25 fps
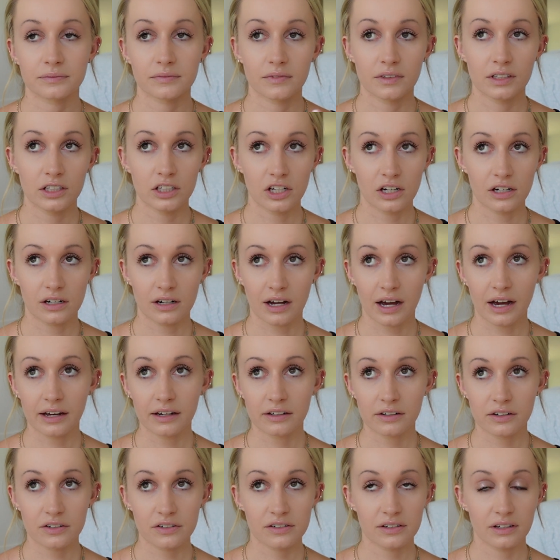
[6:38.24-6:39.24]
look, I
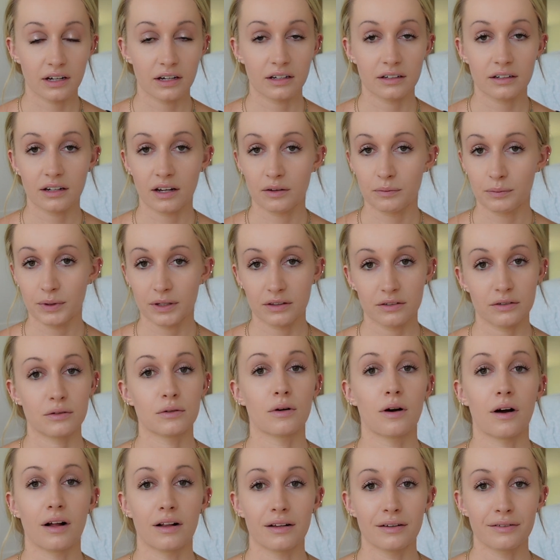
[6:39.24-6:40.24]
understand. I've been through
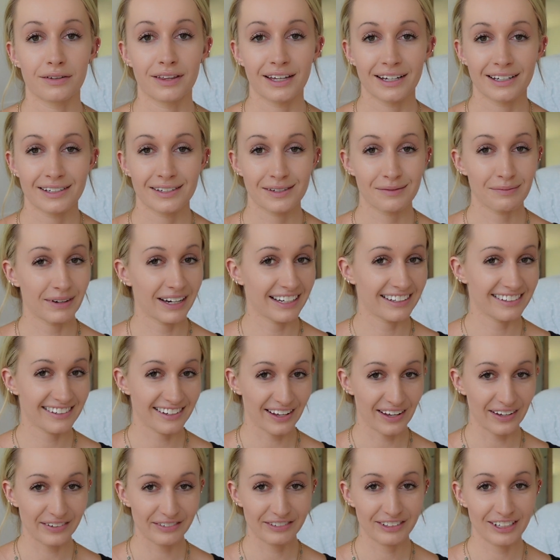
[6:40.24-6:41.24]
all of this
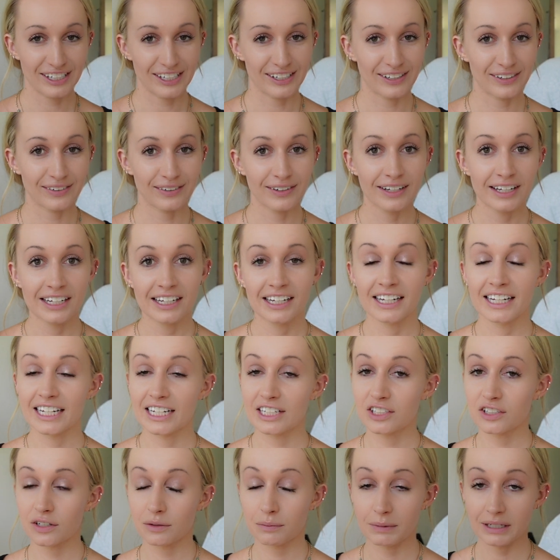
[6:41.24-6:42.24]
myself too. It
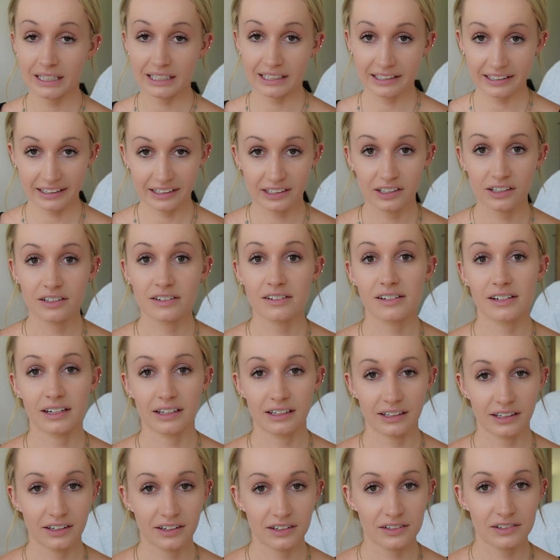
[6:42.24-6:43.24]
took me years
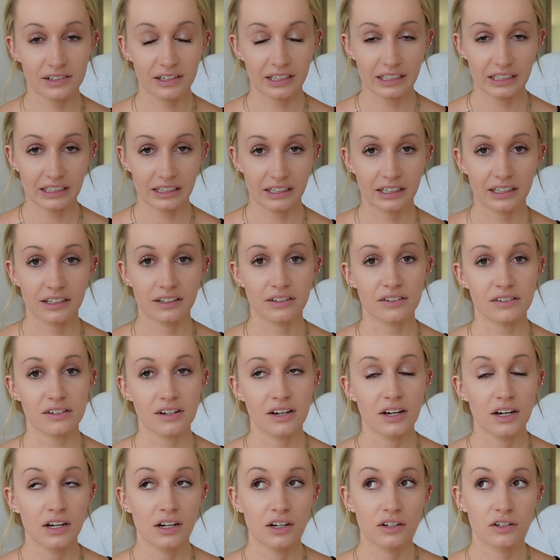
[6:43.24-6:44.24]
and years and years
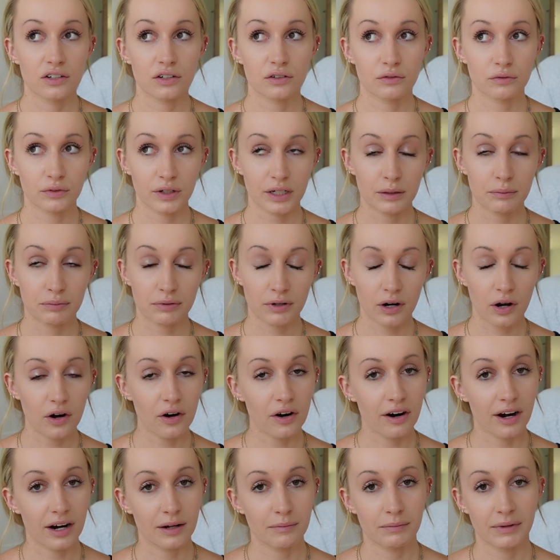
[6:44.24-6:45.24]
to
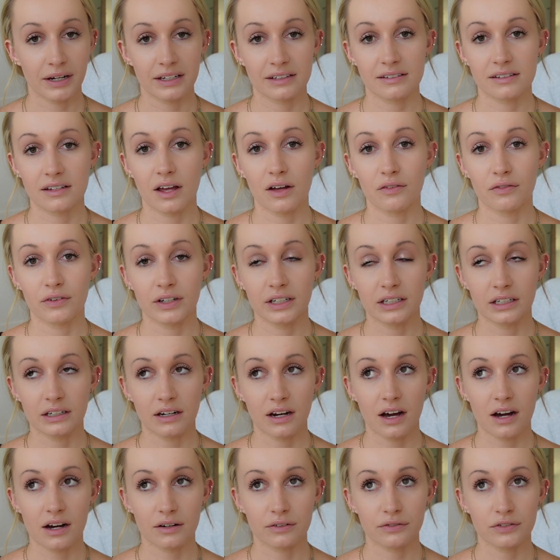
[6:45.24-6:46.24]
reprogram myself
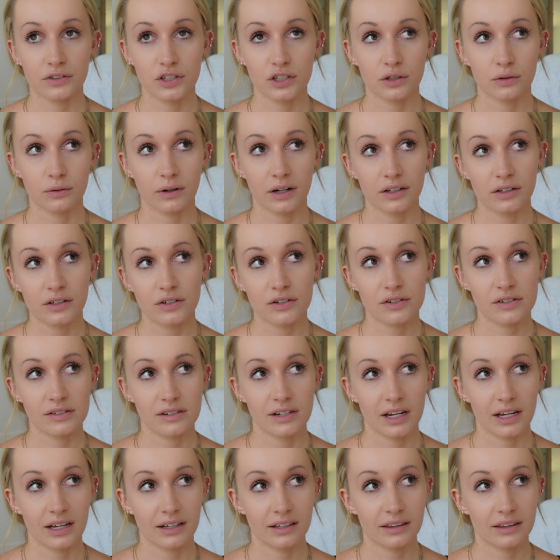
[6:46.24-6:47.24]
enough to
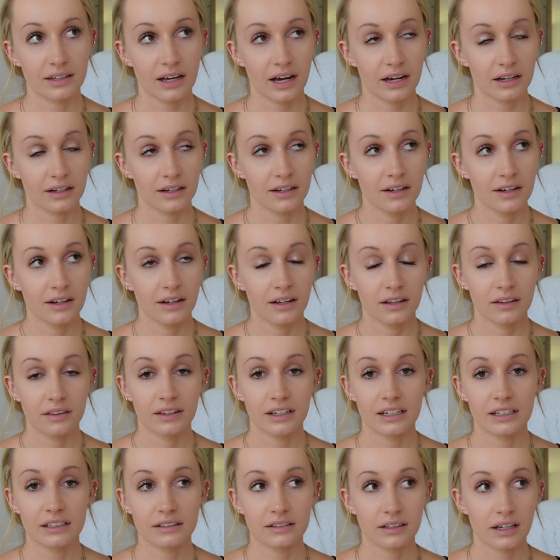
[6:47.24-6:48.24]
understand that
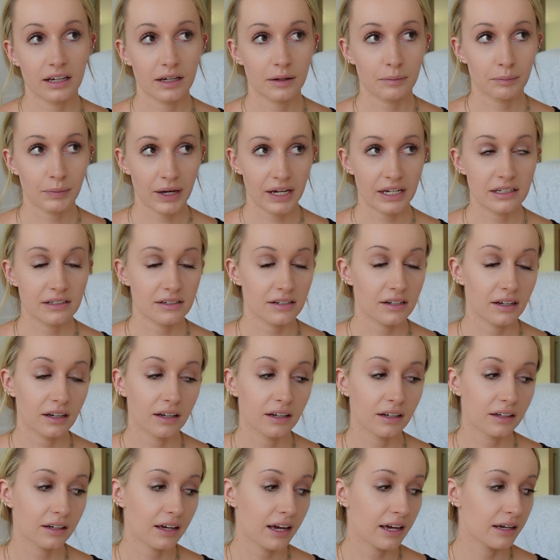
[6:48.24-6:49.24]
things like
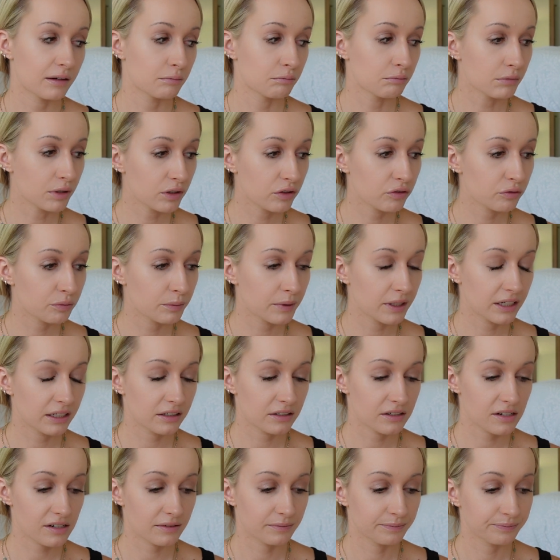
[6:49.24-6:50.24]
painting and
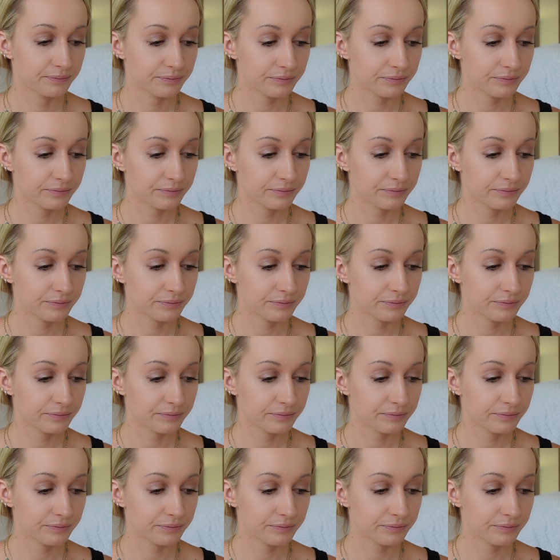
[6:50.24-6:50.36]
movement